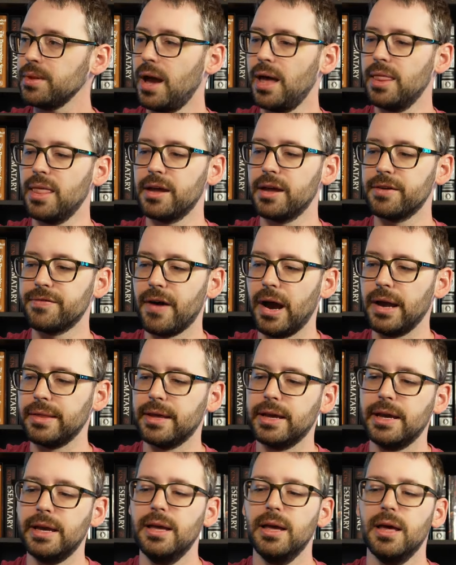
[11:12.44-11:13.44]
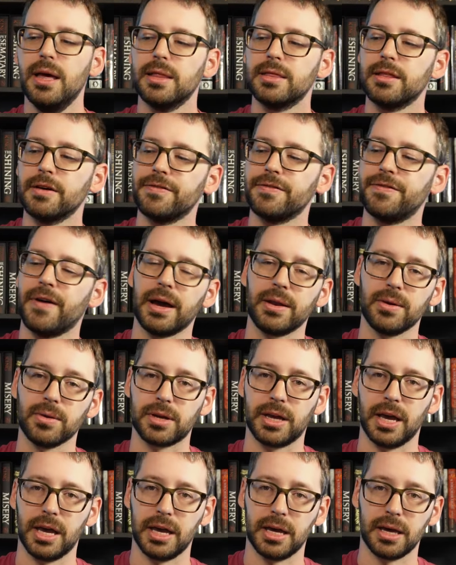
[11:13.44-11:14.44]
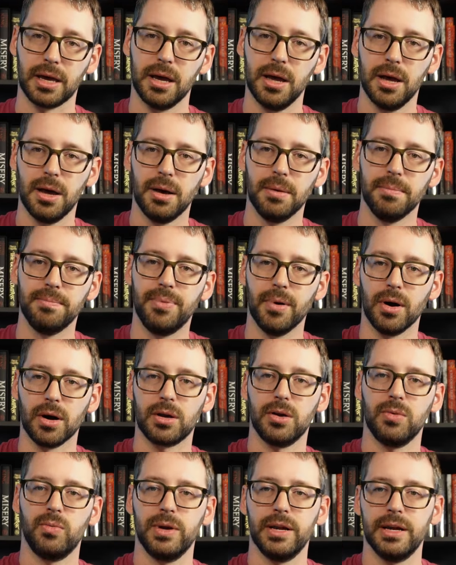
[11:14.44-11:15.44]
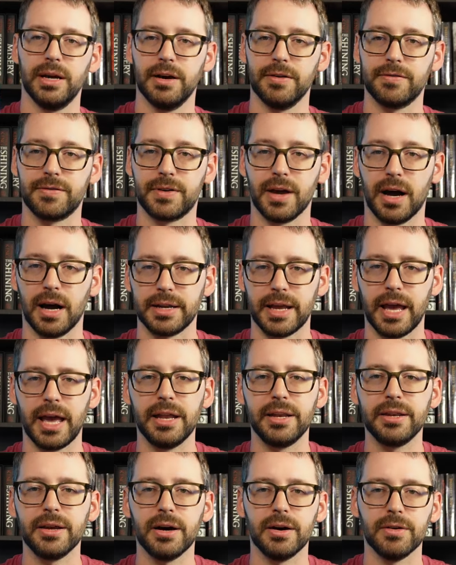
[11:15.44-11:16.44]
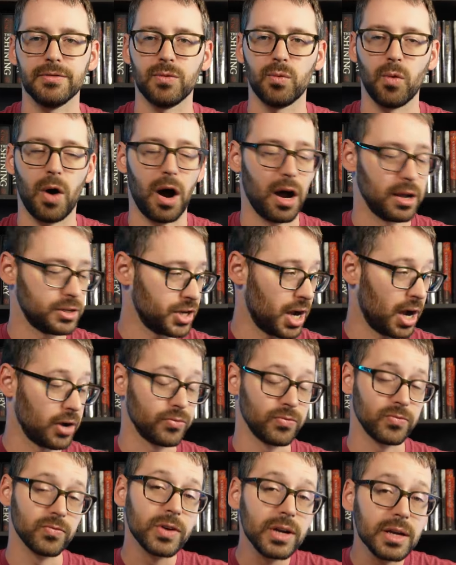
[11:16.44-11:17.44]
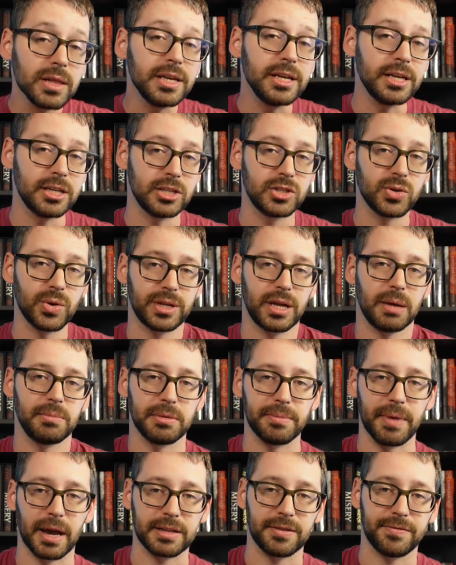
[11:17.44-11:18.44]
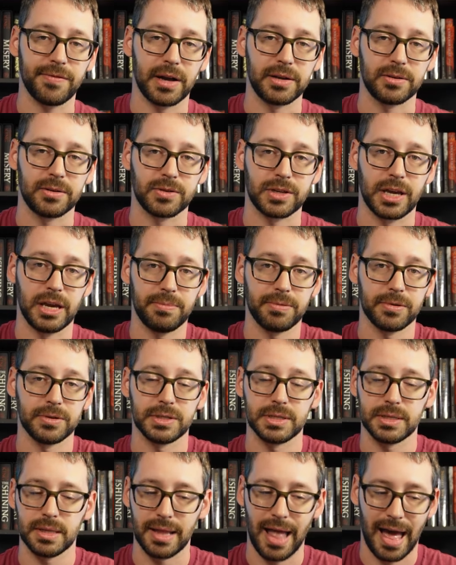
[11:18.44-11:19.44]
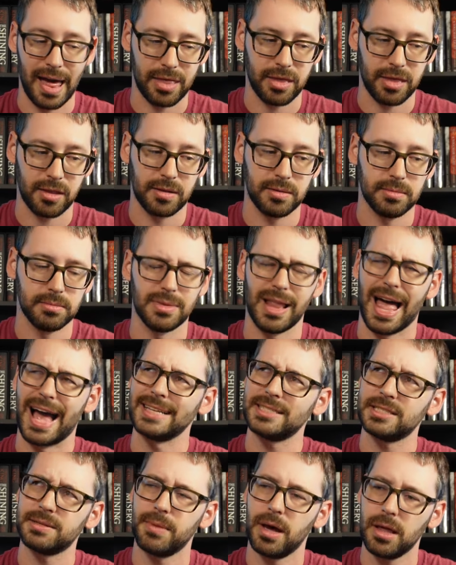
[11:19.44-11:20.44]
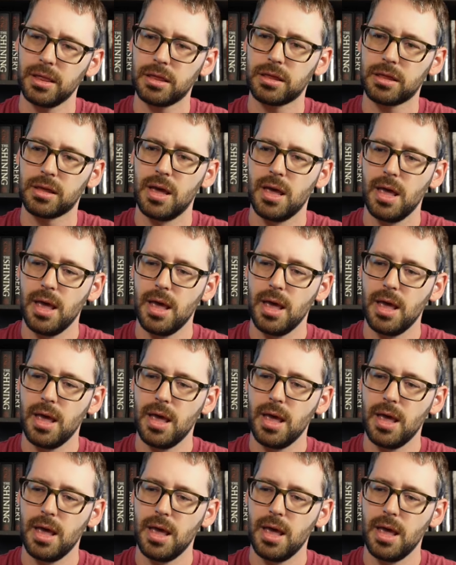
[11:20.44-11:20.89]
And then finally, the Final King book. We have got End of Watch. I really enjoyed coming back to Finders Keepers last month.